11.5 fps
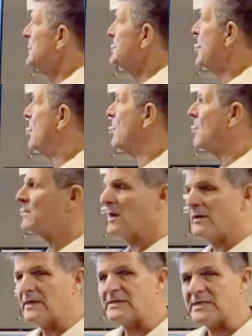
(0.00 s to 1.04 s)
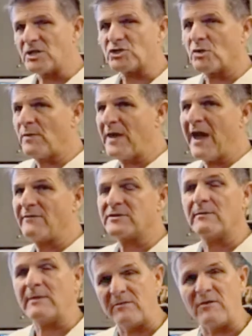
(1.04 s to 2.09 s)
Now, in addition, we have
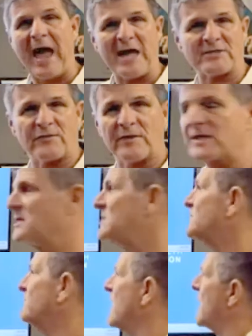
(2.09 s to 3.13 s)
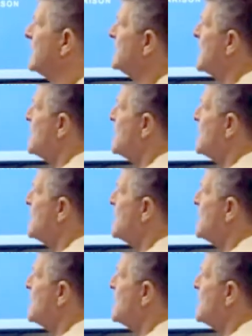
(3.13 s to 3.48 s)
something. If you ask for this, it's fine.